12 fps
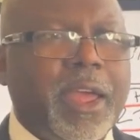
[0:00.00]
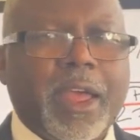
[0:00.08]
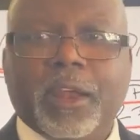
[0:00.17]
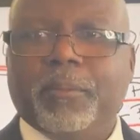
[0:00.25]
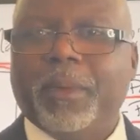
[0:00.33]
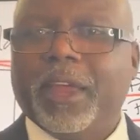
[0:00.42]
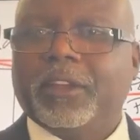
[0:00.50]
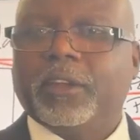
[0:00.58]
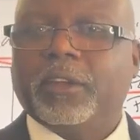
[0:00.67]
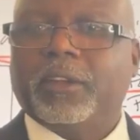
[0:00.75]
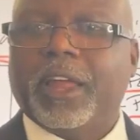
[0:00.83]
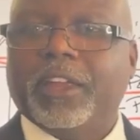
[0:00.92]
and it makes it
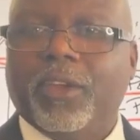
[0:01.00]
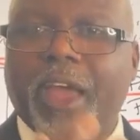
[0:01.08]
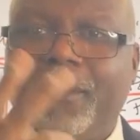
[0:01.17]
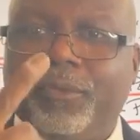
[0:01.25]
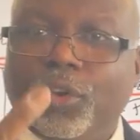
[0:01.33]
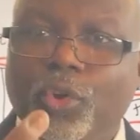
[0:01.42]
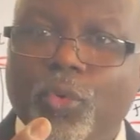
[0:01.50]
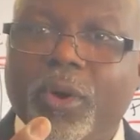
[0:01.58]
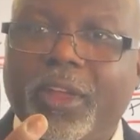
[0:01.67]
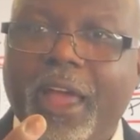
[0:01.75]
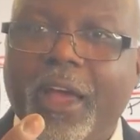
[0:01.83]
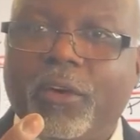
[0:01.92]
look like you have two
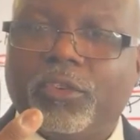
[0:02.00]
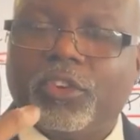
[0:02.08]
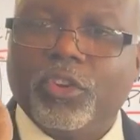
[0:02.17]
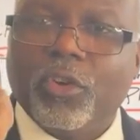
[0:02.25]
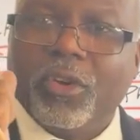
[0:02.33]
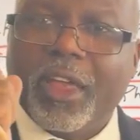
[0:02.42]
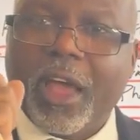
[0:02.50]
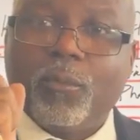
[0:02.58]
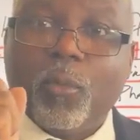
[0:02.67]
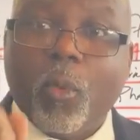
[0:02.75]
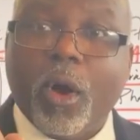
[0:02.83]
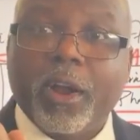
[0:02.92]
accounts. You only have
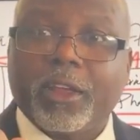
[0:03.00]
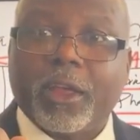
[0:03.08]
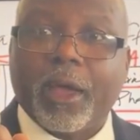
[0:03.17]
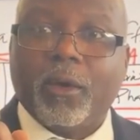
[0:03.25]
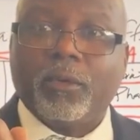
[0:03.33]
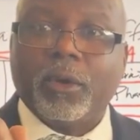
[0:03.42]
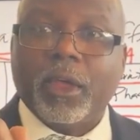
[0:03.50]
one account.